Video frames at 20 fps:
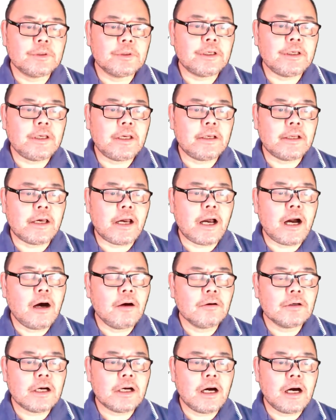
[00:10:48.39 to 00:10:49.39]
we get an
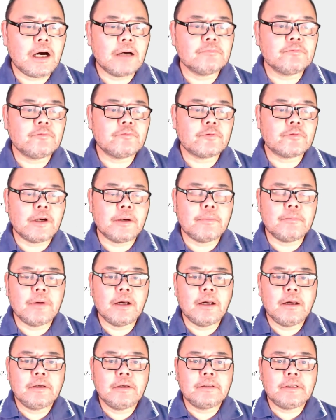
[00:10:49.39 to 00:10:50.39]
outcome from
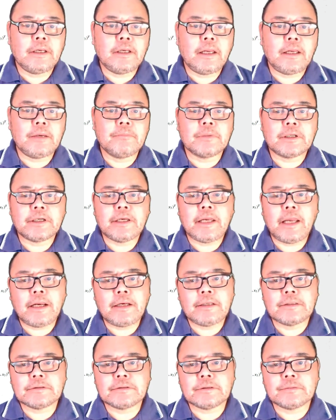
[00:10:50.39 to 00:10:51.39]
a
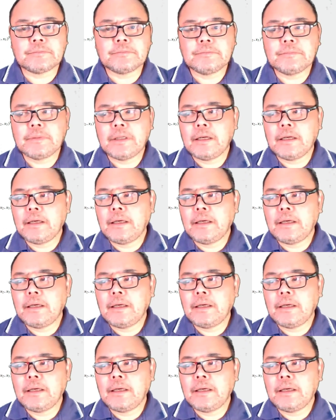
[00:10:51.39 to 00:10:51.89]
mechanism,